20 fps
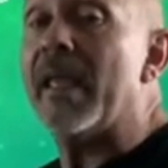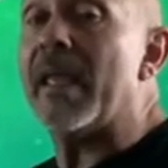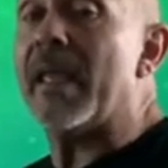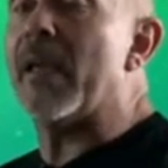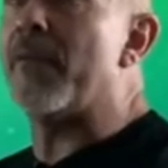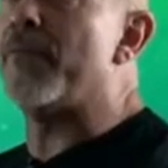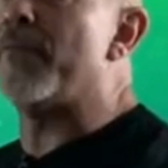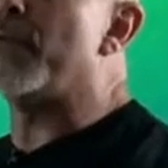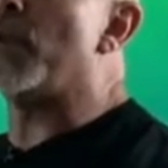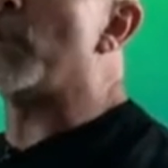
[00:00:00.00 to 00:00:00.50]

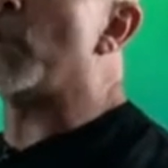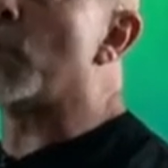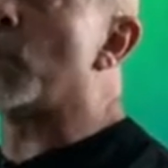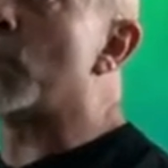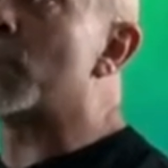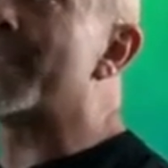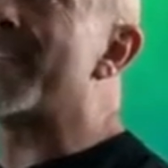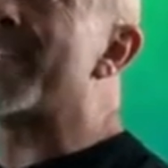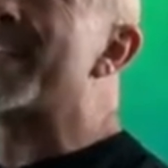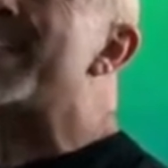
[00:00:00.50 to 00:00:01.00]
If you
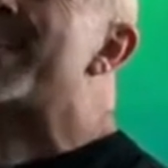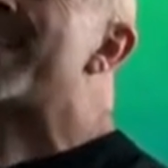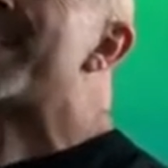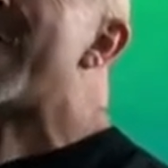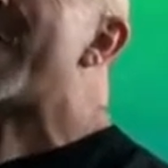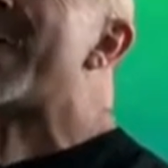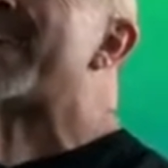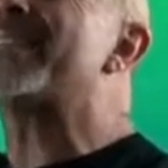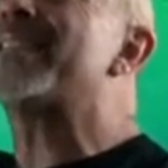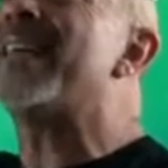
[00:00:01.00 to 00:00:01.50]
use the
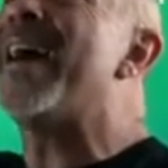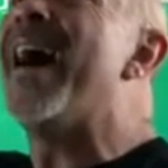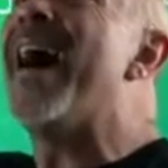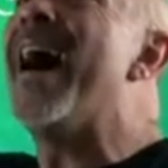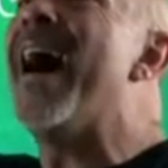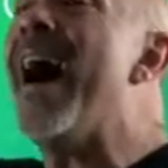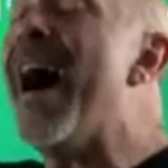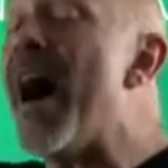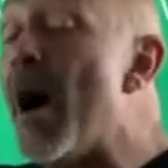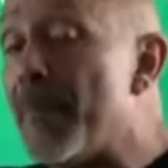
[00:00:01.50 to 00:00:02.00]
next
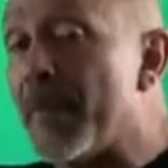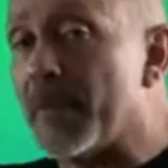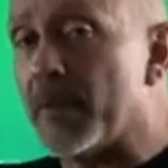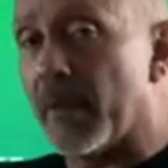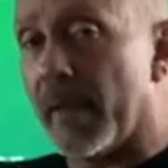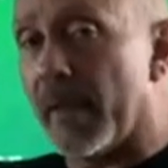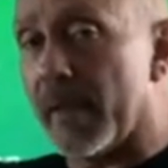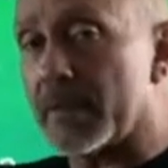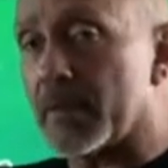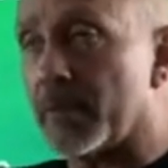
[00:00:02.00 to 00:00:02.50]
hop
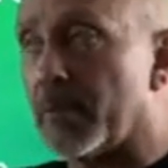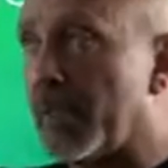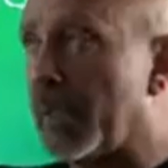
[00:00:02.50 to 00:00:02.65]
address,